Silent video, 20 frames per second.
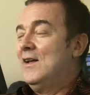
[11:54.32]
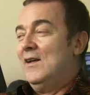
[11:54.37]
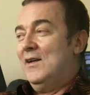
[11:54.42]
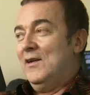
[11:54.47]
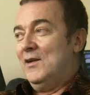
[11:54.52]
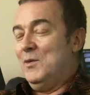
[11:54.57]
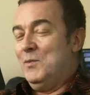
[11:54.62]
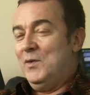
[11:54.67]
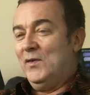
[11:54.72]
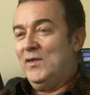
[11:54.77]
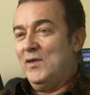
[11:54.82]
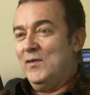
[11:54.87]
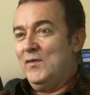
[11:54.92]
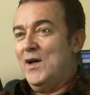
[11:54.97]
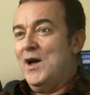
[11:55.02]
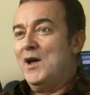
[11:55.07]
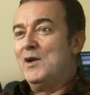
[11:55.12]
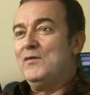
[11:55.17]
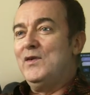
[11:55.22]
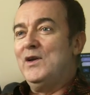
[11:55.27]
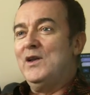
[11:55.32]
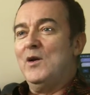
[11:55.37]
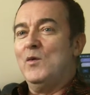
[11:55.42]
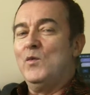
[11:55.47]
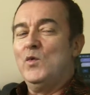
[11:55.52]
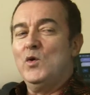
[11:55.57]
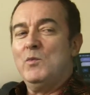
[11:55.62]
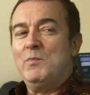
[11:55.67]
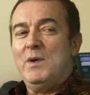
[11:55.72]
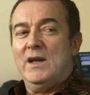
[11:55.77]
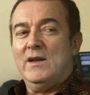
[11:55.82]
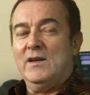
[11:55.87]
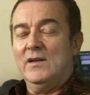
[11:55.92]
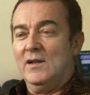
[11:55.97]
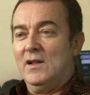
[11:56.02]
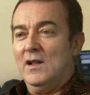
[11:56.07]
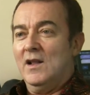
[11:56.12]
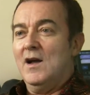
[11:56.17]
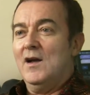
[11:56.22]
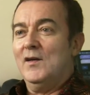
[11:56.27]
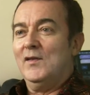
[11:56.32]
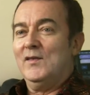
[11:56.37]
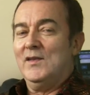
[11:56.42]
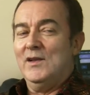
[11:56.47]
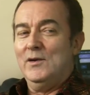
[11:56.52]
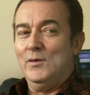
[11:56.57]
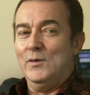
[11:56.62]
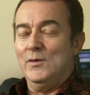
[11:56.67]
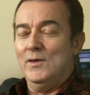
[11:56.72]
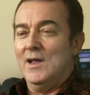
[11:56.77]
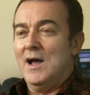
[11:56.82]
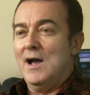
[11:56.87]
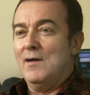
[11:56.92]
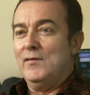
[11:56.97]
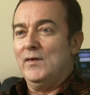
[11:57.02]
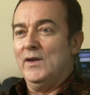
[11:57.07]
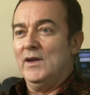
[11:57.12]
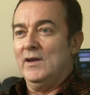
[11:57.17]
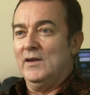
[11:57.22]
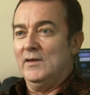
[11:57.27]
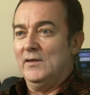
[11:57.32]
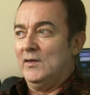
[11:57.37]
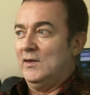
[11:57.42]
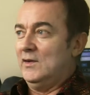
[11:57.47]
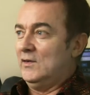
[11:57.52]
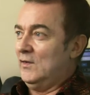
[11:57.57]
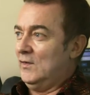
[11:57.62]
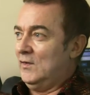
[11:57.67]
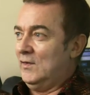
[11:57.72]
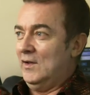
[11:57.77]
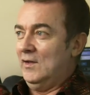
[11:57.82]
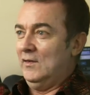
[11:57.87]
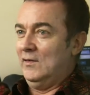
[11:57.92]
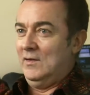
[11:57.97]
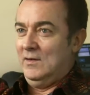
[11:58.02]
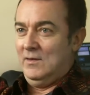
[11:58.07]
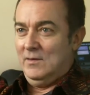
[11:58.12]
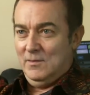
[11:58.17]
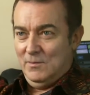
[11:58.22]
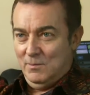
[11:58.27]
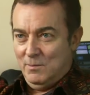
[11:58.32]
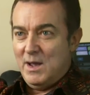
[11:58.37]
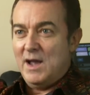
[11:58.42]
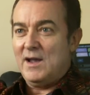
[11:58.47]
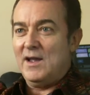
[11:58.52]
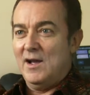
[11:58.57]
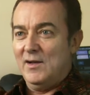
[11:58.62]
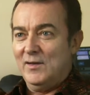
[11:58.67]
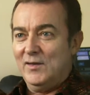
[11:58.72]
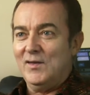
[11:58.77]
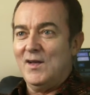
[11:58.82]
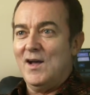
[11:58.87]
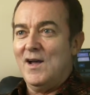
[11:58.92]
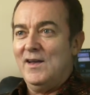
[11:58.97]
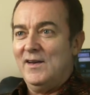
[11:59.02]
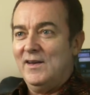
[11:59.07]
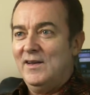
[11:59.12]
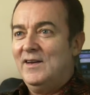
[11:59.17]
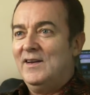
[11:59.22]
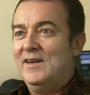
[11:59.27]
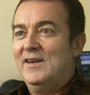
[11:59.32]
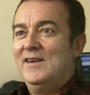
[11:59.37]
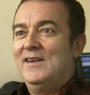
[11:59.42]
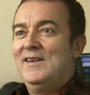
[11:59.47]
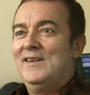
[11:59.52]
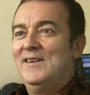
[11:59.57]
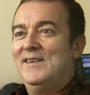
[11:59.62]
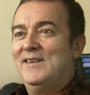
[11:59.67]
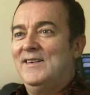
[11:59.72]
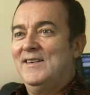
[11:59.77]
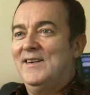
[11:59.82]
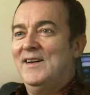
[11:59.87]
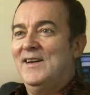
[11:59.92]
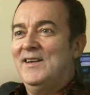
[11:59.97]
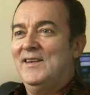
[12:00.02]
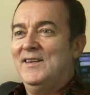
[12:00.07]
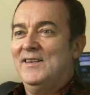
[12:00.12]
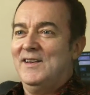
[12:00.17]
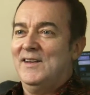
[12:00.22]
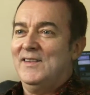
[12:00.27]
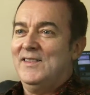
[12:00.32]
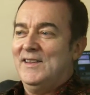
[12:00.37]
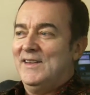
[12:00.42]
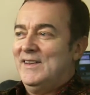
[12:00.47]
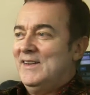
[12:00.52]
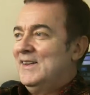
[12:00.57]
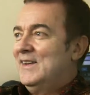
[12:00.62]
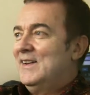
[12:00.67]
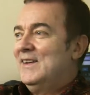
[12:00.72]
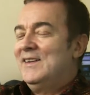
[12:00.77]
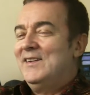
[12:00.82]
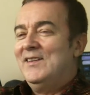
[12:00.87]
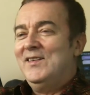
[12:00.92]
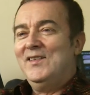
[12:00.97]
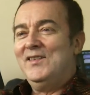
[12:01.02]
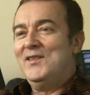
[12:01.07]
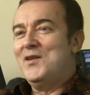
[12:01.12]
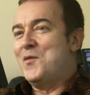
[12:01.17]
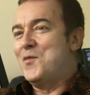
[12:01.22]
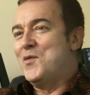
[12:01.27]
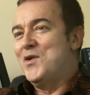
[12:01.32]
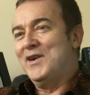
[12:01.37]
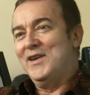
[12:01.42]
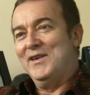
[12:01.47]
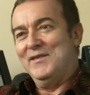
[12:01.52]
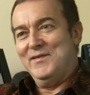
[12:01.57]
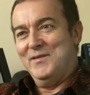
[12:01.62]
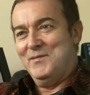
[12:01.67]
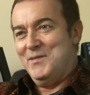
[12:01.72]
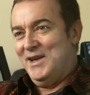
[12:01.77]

I got myself out of it. I walk back in class. They're all laughing, and teacher says, "Back outside." Right? And I think this is not working for